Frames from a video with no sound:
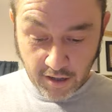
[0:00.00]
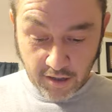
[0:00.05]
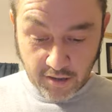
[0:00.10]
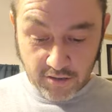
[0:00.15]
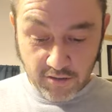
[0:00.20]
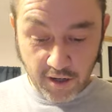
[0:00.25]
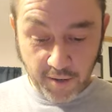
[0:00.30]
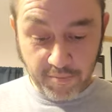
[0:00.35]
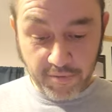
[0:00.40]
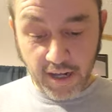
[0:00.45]

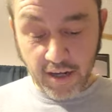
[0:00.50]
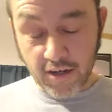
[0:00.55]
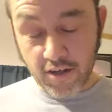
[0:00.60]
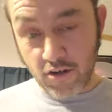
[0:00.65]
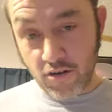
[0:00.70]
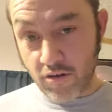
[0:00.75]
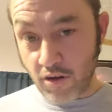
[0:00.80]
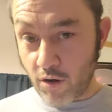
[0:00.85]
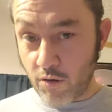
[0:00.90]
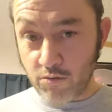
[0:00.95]
So I'm telling
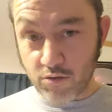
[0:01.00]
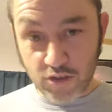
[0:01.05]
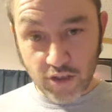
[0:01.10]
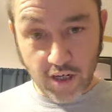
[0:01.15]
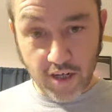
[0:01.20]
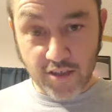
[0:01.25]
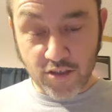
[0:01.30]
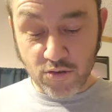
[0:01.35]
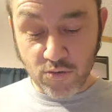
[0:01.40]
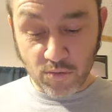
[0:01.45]
you, don't
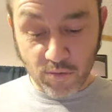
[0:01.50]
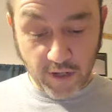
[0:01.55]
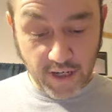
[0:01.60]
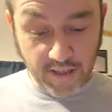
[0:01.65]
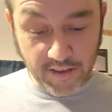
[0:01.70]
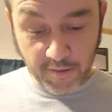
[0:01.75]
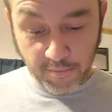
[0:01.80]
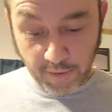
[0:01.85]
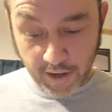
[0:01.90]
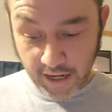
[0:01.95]
just
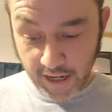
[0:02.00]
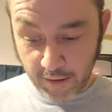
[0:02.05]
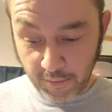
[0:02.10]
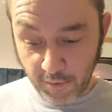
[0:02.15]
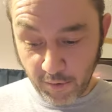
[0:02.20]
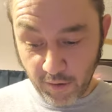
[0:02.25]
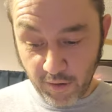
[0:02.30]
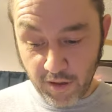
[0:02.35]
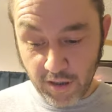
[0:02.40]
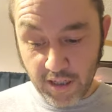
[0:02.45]
read the
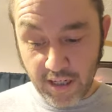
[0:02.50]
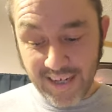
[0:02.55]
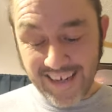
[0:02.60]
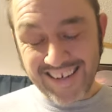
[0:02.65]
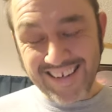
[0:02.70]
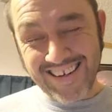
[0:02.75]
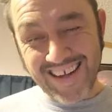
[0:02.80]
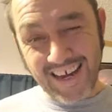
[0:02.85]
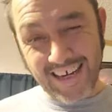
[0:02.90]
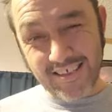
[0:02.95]
Bible.
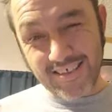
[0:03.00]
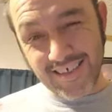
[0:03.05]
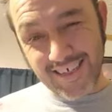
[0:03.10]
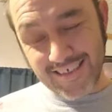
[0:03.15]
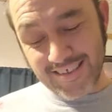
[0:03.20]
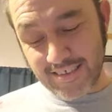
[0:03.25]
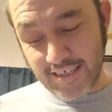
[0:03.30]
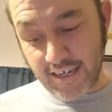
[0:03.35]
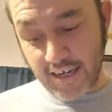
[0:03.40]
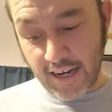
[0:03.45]

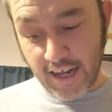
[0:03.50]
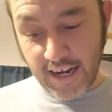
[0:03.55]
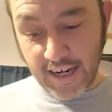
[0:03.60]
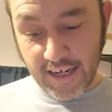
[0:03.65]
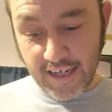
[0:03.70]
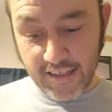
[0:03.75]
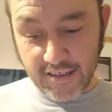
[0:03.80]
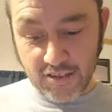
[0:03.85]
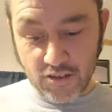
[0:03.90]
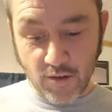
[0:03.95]
Digest it
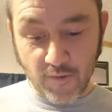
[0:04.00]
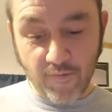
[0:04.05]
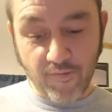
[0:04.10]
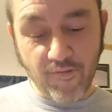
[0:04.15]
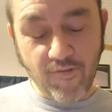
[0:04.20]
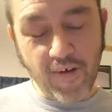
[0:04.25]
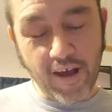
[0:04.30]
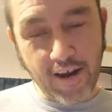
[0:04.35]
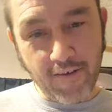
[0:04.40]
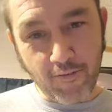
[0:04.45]
like it's your
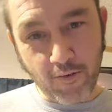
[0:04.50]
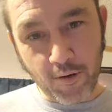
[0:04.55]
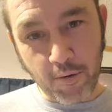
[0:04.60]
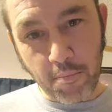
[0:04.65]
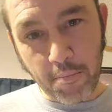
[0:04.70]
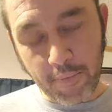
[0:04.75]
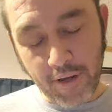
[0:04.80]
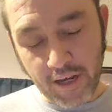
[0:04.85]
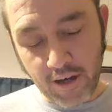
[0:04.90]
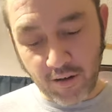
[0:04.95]
favorite
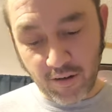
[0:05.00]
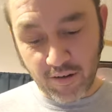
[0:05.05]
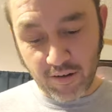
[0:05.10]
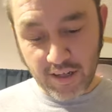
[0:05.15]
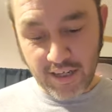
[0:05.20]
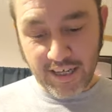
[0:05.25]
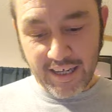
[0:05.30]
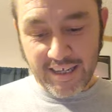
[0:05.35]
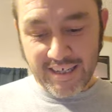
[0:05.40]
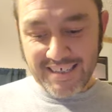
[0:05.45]
meal.
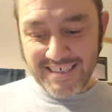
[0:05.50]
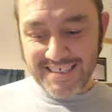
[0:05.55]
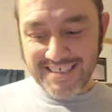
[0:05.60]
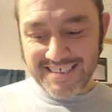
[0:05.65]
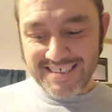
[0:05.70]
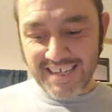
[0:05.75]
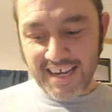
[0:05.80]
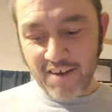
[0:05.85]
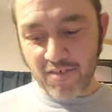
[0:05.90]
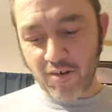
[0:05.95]

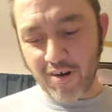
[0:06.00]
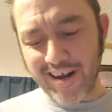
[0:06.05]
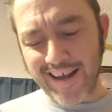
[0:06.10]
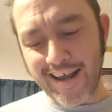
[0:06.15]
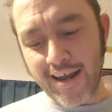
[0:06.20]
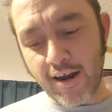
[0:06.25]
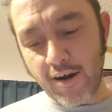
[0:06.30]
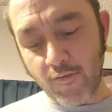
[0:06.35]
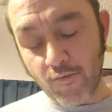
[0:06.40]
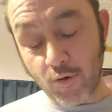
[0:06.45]
Savor
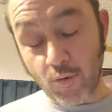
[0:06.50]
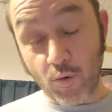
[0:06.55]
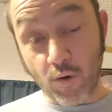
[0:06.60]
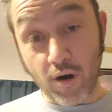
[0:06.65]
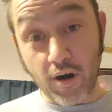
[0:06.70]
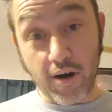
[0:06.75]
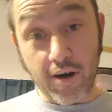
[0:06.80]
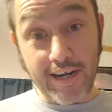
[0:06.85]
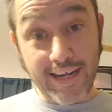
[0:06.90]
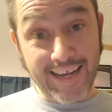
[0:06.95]
every
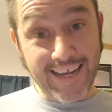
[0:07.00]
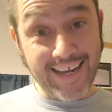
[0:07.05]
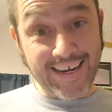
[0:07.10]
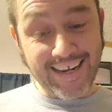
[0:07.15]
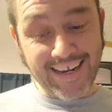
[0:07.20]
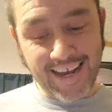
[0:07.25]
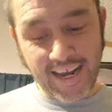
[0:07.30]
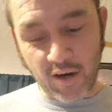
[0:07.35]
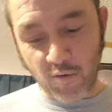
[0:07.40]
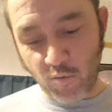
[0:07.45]
word and
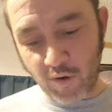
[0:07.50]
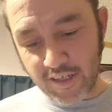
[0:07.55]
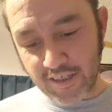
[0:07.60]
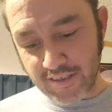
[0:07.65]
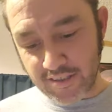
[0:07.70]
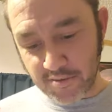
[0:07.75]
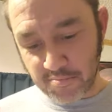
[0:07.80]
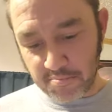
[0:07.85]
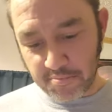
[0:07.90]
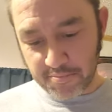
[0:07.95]
gain
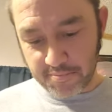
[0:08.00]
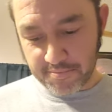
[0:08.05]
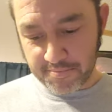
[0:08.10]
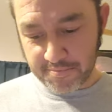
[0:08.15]
wisdom.